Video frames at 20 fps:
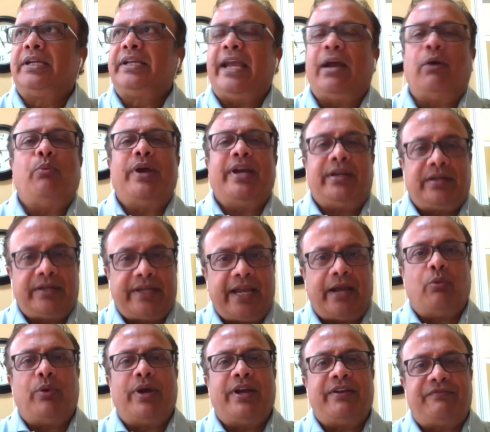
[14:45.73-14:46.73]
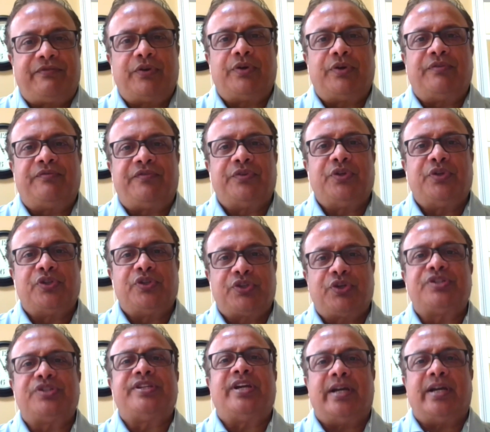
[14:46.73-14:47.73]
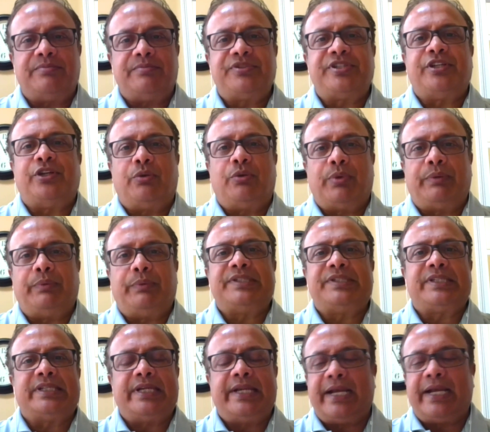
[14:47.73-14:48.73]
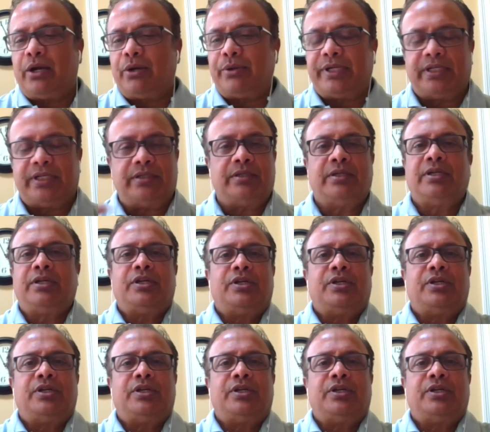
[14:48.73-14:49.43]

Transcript: Can't wait for those good times. When we sit down and